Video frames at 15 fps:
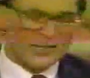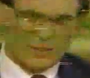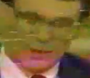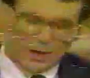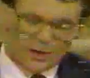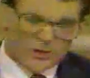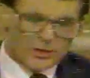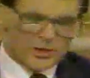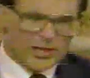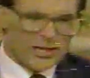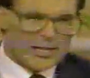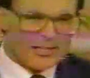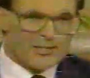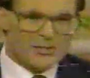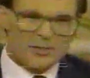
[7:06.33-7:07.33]
larger
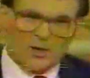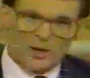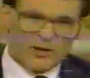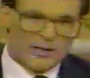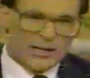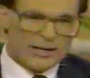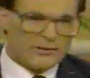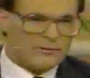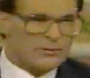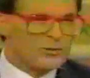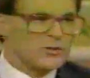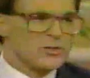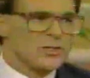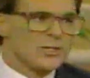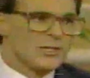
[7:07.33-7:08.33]
heads
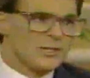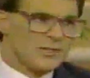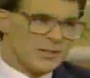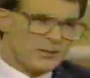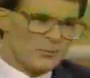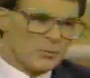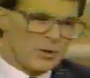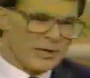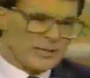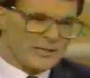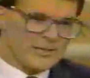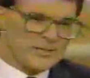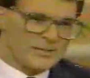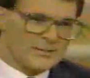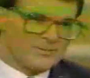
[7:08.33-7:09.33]
average than
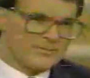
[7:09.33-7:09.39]
whites.